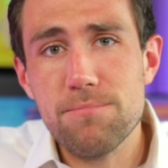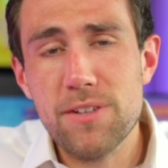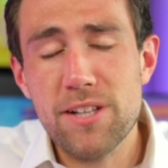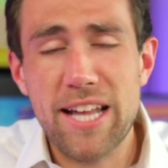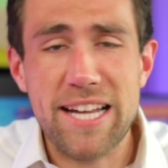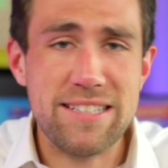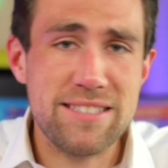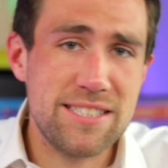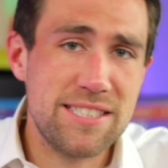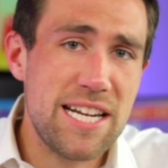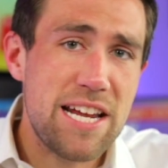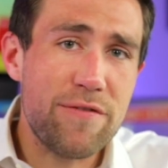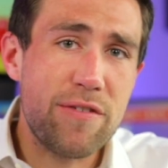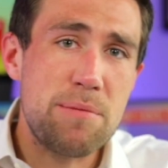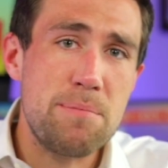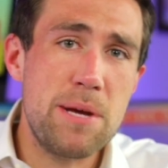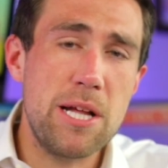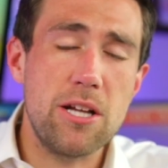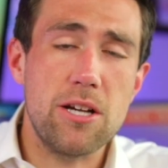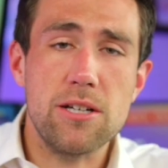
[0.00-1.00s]
like
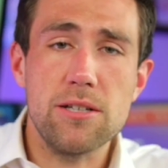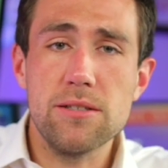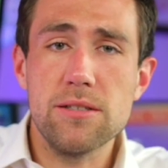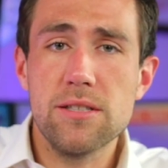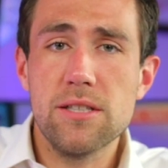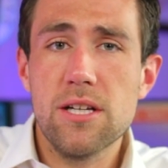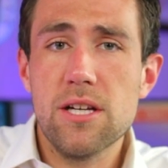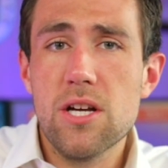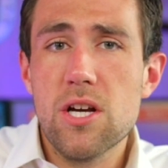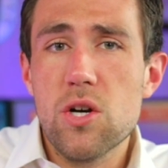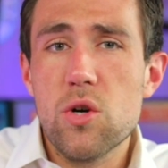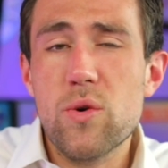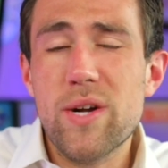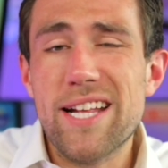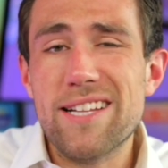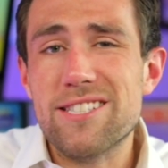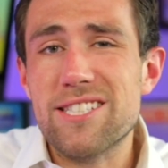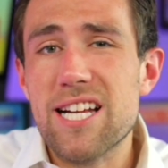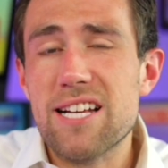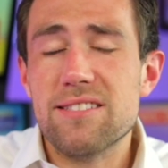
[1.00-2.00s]
Stephen Miller, who
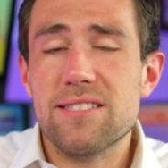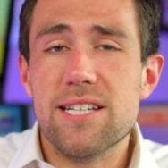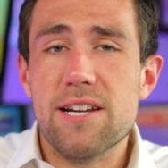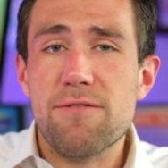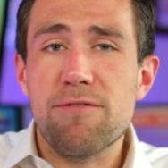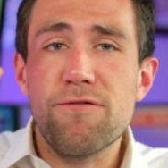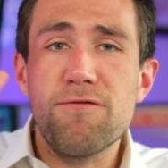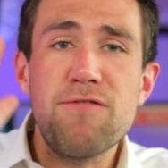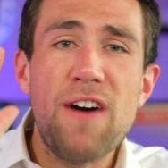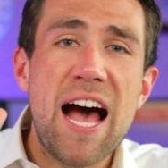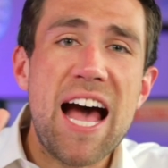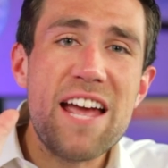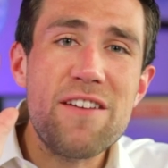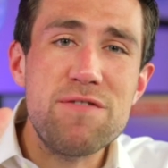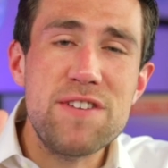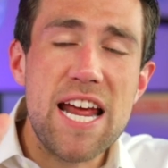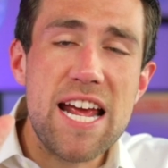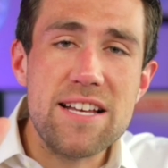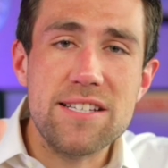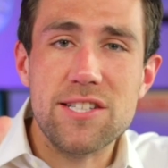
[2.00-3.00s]
gets tested
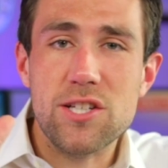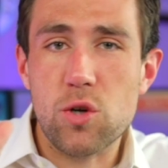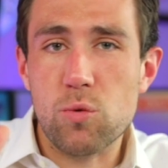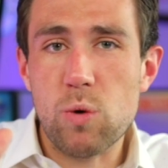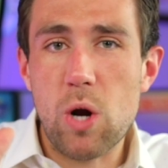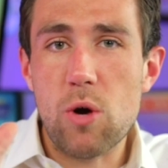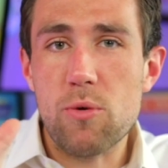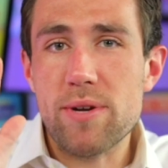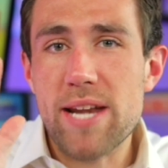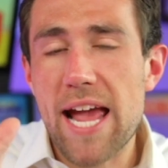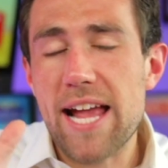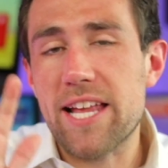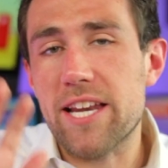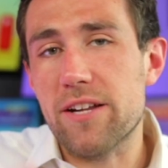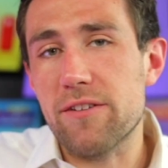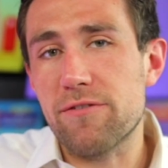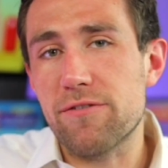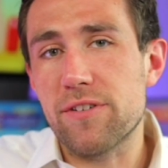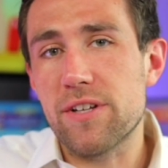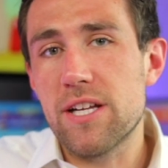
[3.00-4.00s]
five days in a row
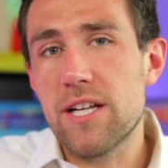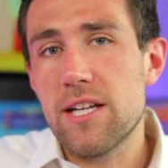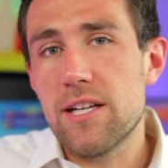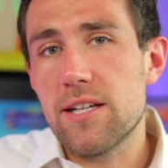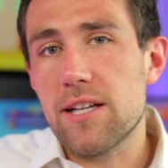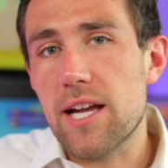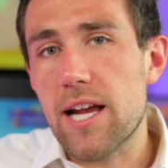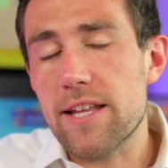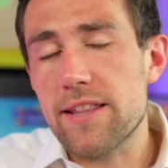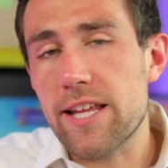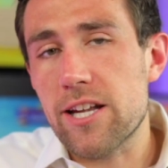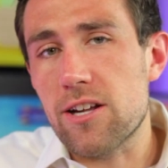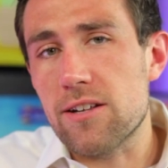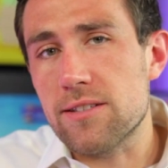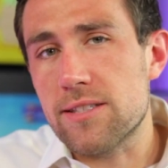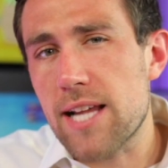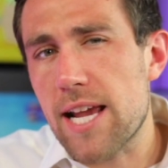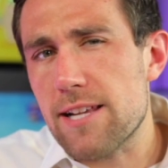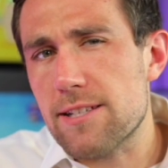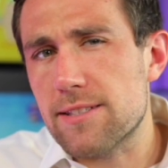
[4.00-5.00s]
negative and then
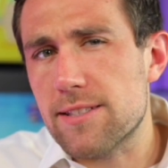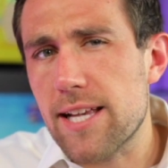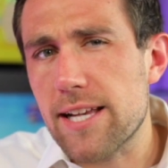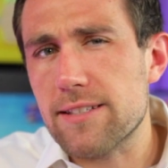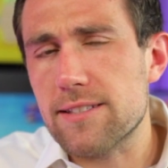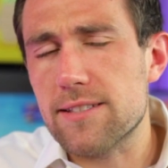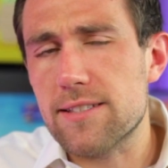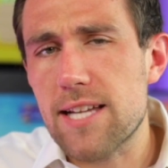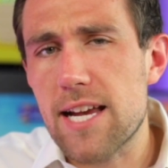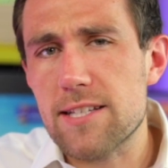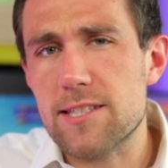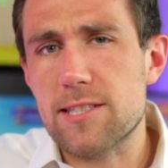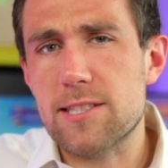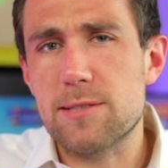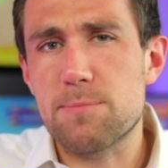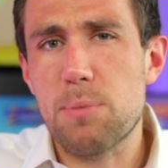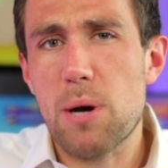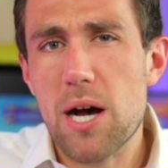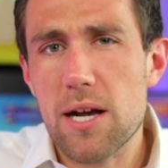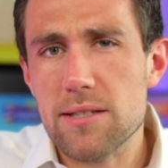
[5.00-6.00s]
on day six
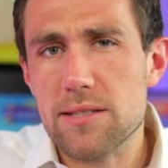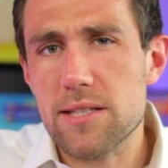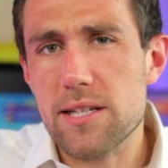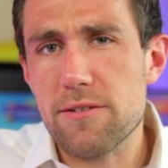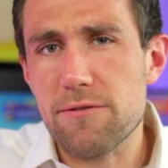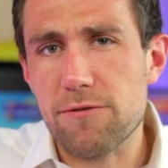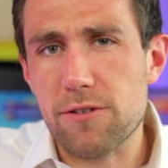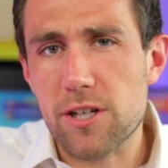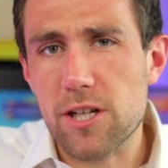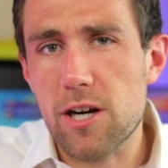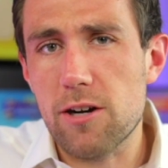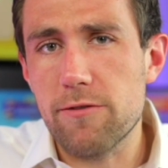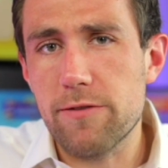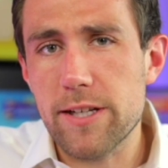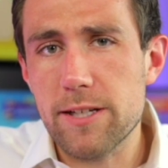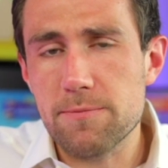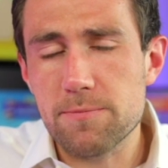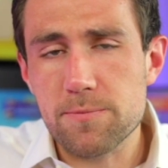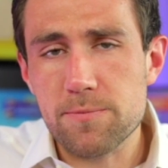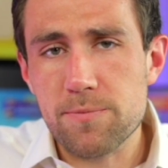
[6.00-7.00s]
tests positive for
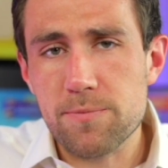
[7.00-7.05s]
COVID